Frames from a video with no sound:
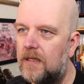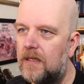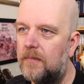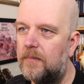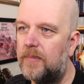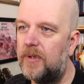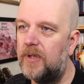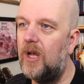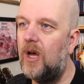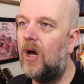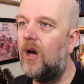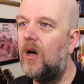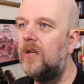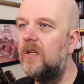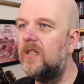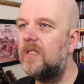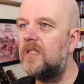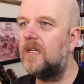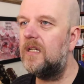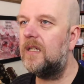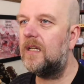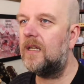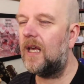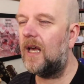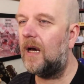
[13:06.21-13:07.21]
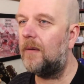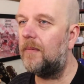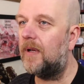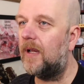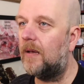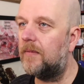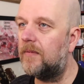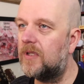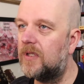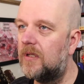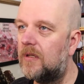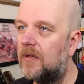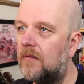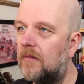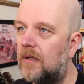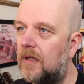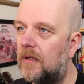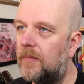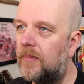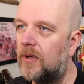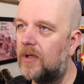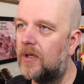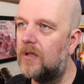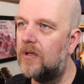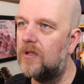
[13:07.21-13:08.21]
Bananas in the cupboard, absolutely,
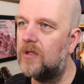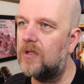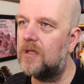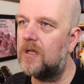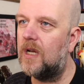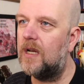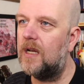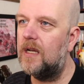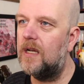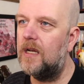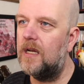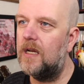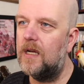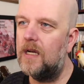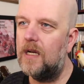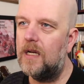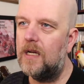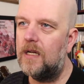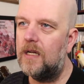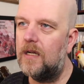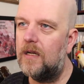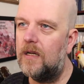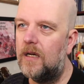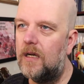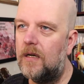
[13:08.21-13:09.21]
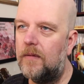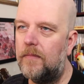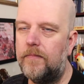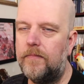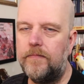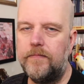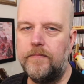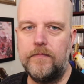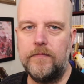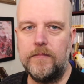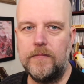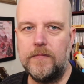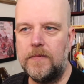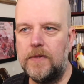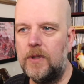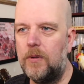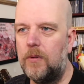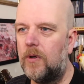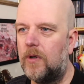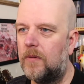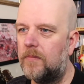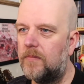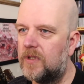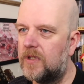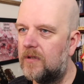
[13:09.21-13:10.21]
because you
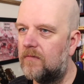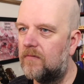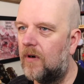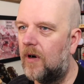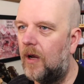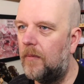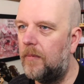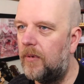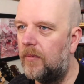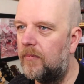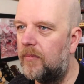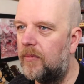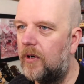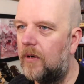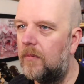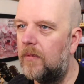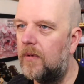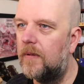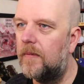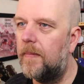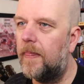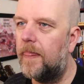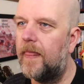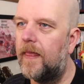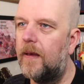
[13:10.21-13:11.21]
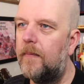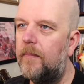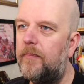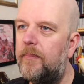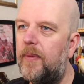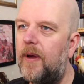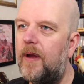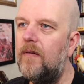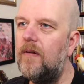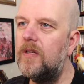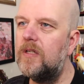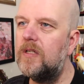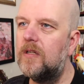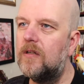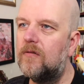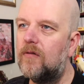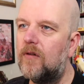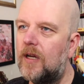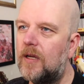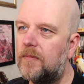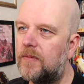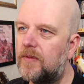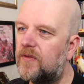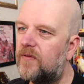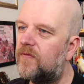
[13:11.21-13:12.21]
want them to ripen properly. Berries and
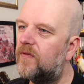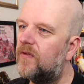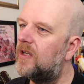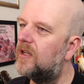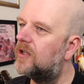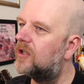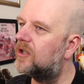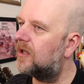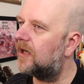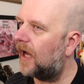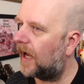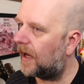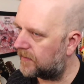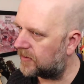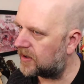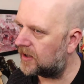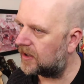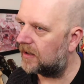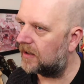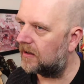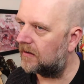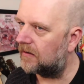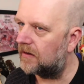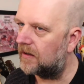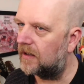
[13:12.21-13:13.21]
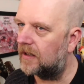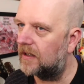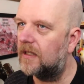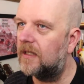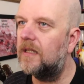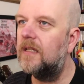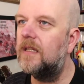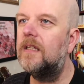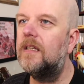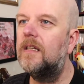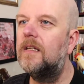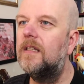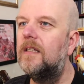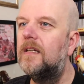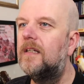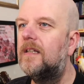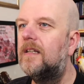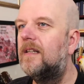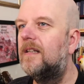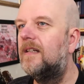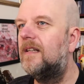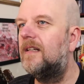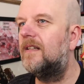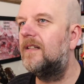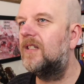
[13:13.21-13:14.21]
grapes, fridge, absolutely.
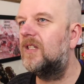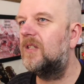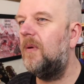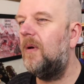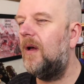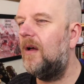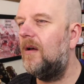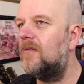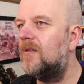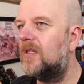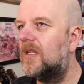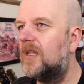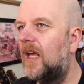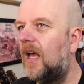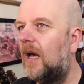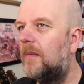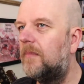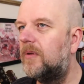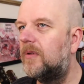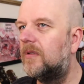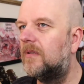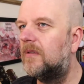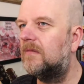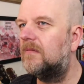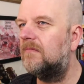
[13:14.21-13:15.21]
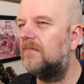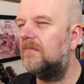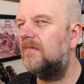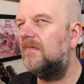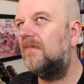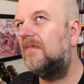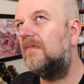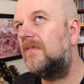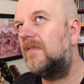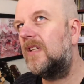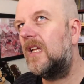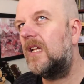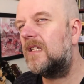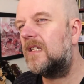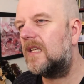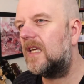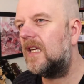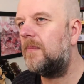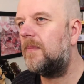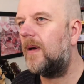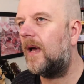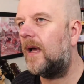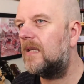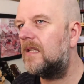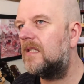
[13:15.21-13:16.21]
Tomatoes, cupboard. I tend to
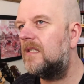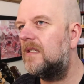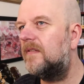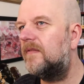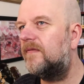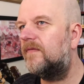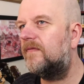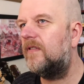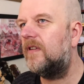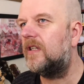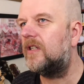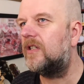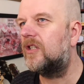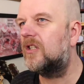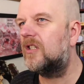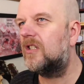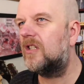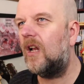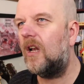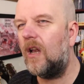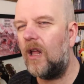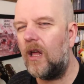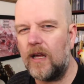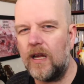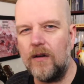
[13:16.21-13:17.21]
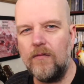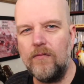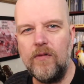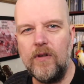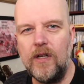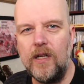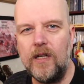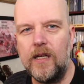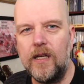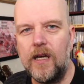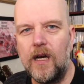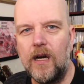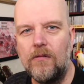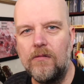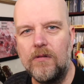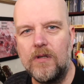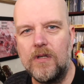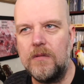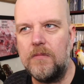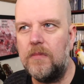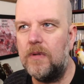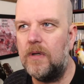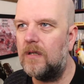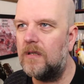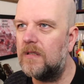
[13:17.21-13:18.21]
keep ours in the fridge because I like a really cold
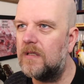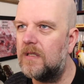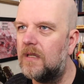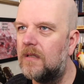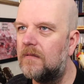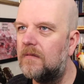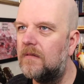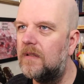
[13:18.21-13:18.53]
tomato.